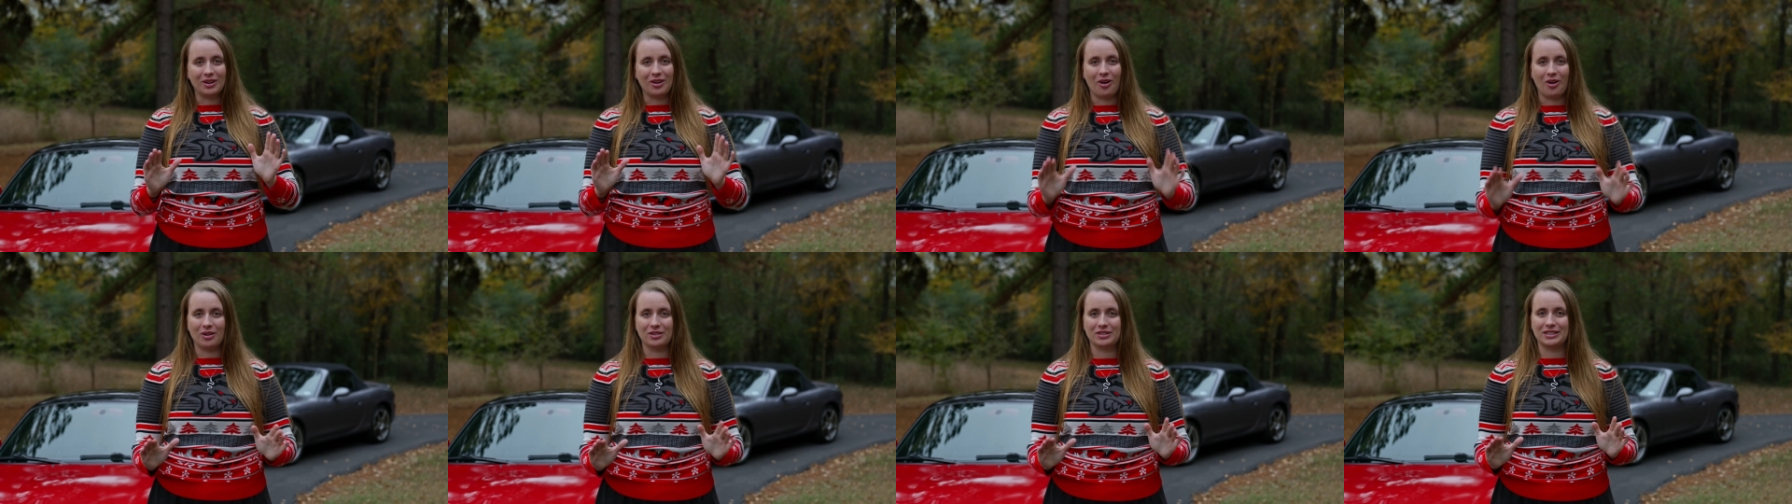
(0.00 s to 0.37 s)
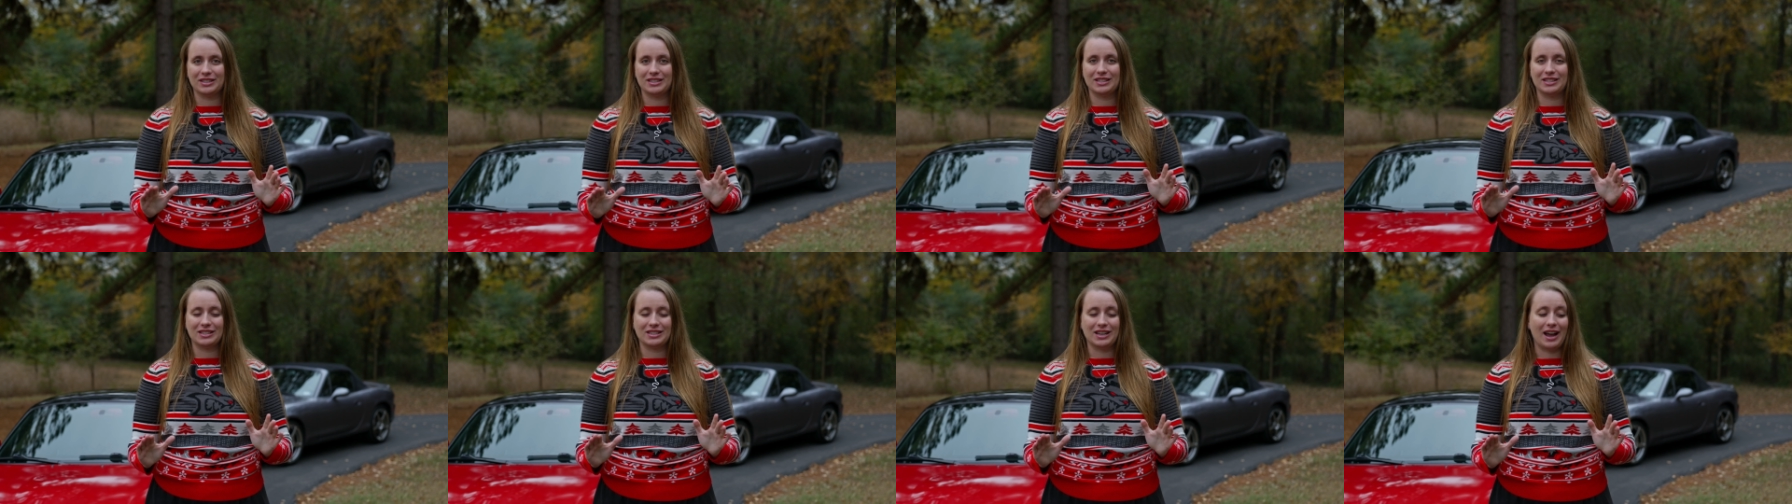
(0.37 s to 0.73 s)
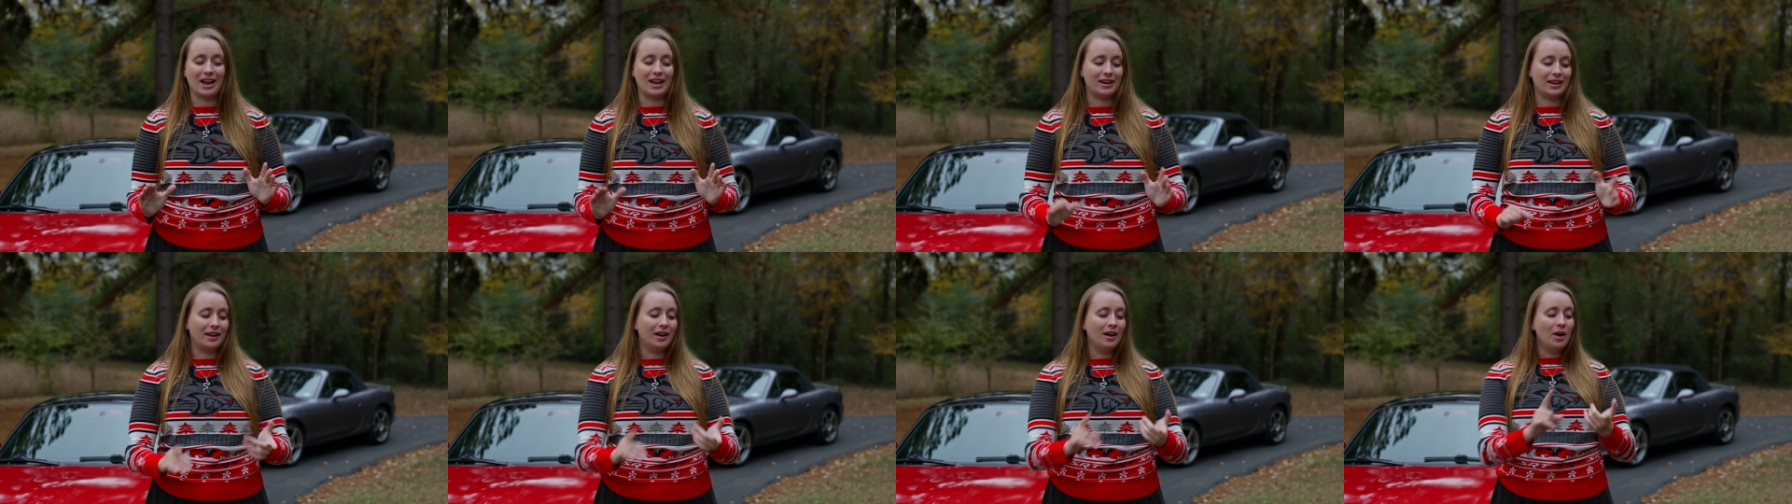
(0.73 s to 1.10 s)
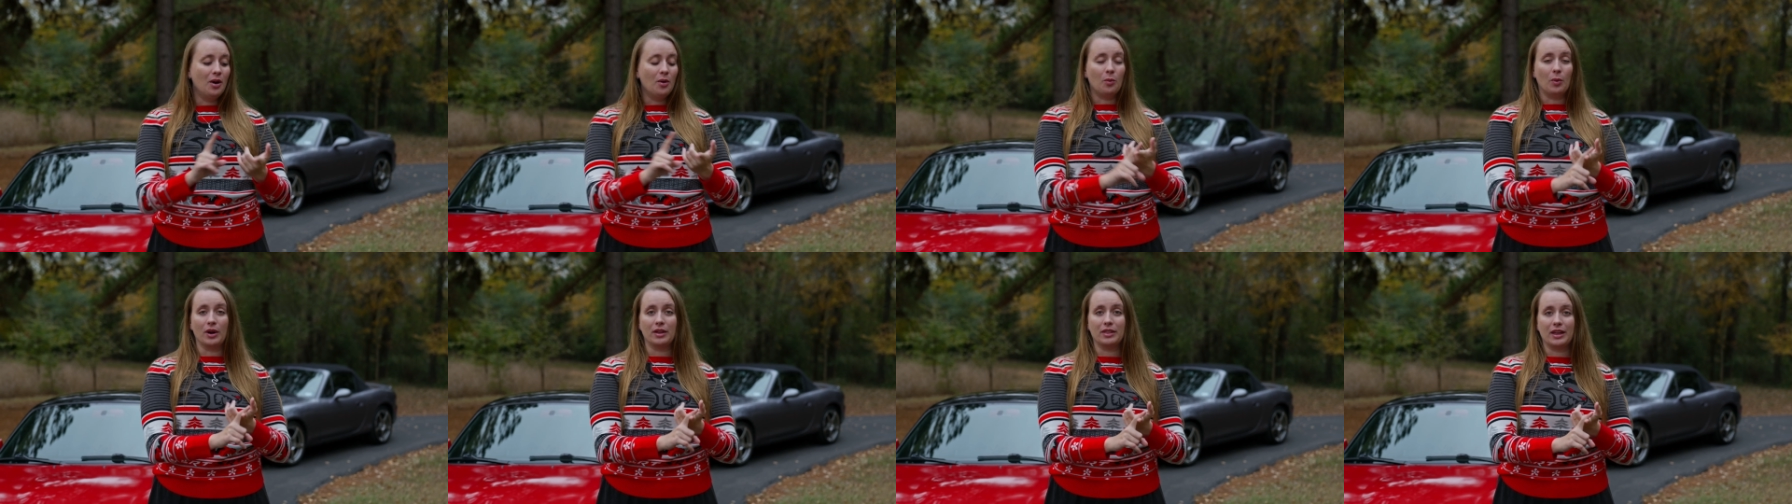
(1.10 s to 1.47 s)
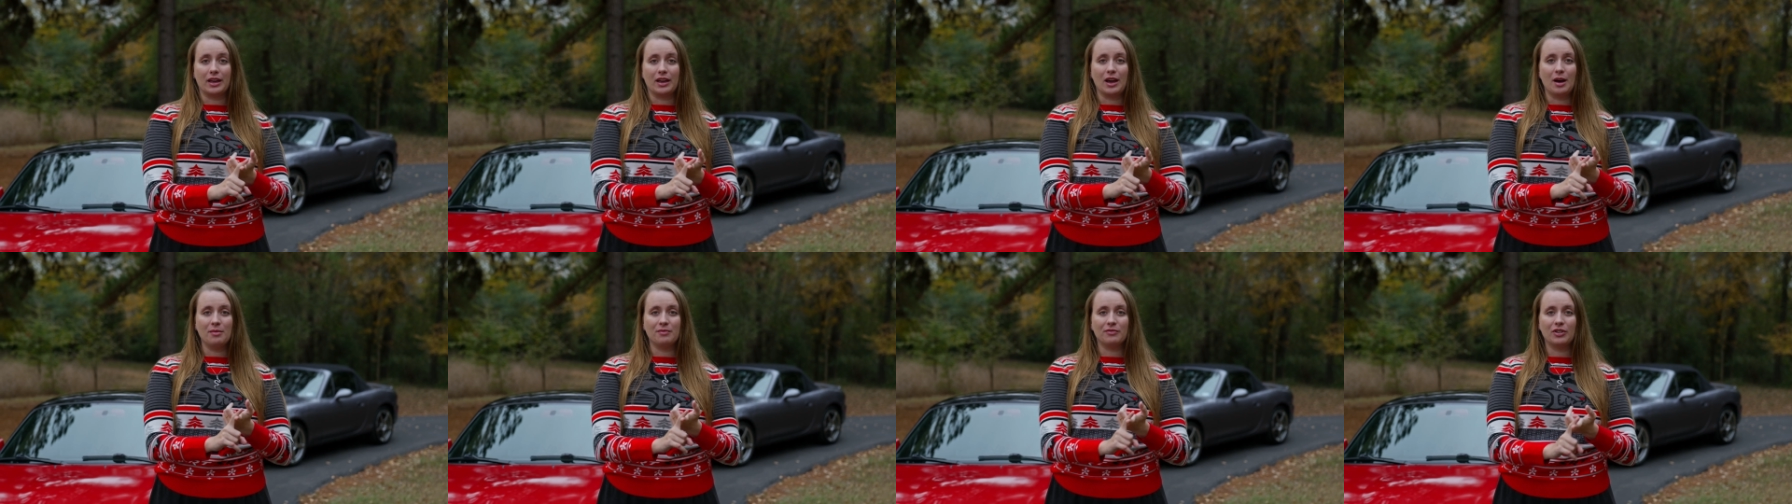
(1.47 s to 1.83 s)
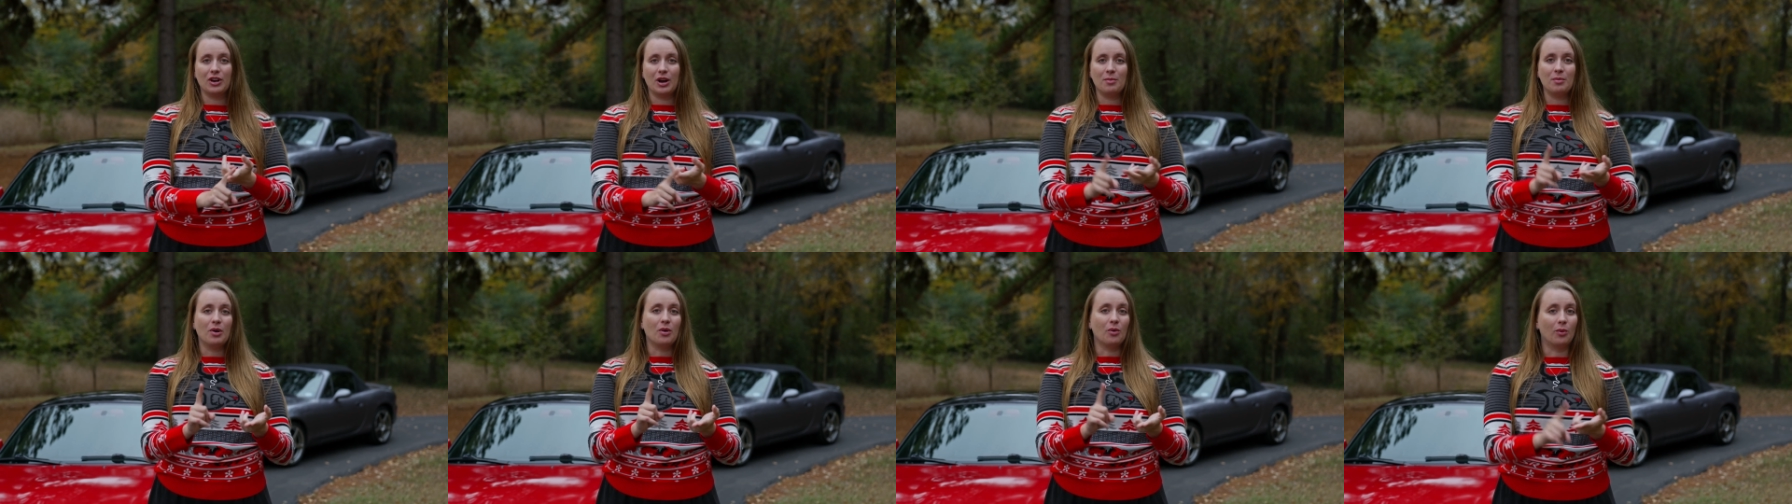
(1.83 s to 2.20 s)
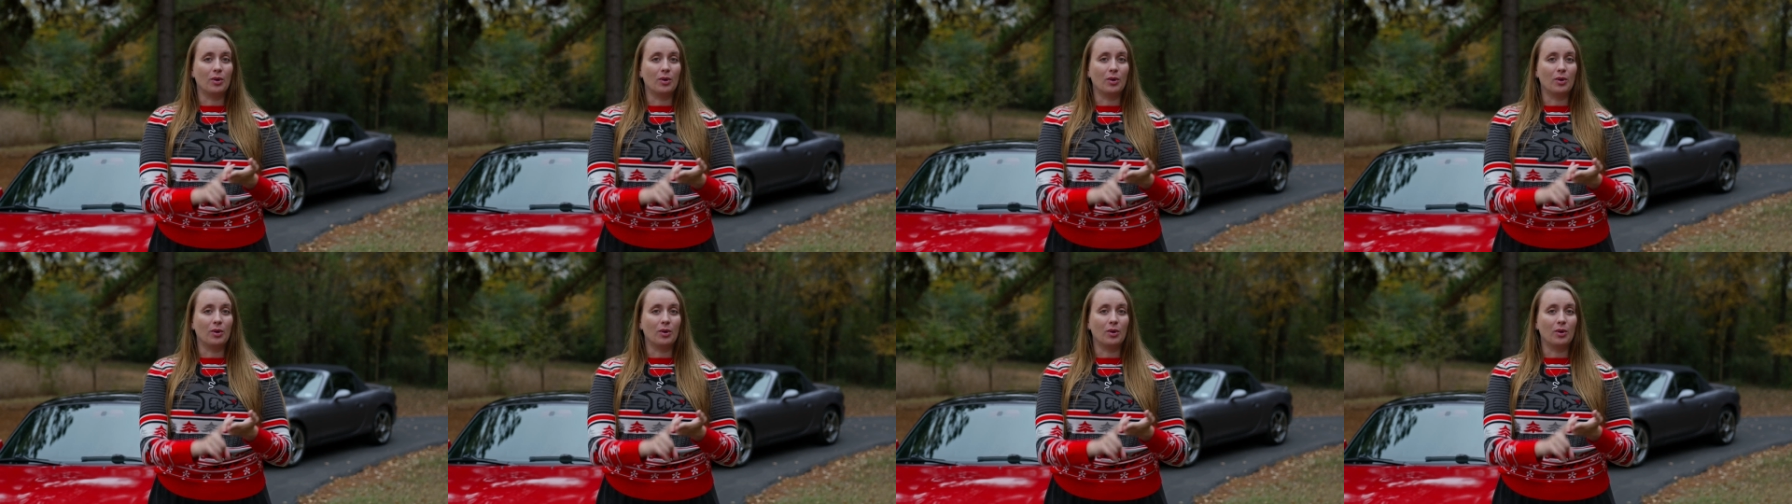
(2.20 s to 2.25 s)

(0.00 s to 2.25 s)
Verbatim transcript: cars in society where they come from,